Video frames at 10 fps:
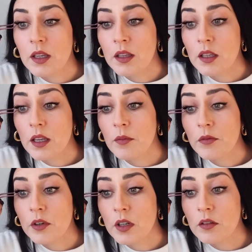in the
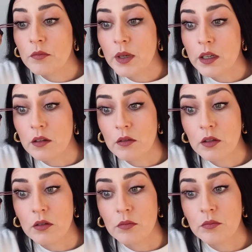comfort of my own
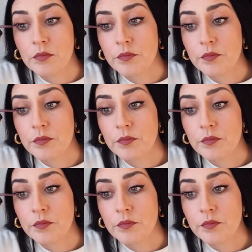home.